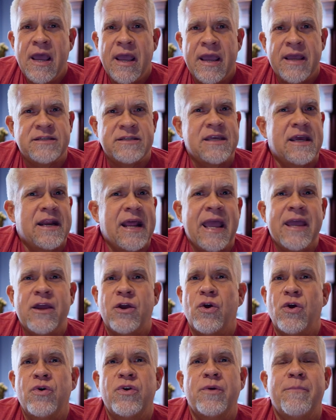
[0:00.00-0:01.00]
He said, hey,
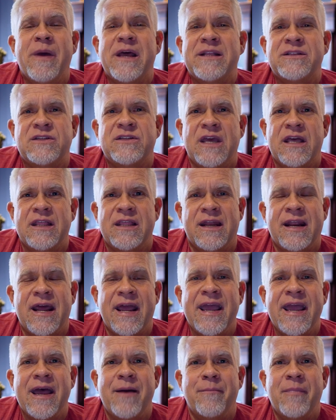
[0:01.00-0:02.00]
who do men say that
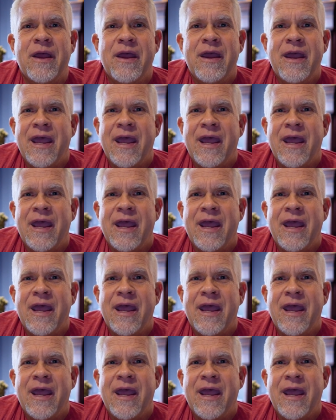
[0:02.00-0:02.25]
I am?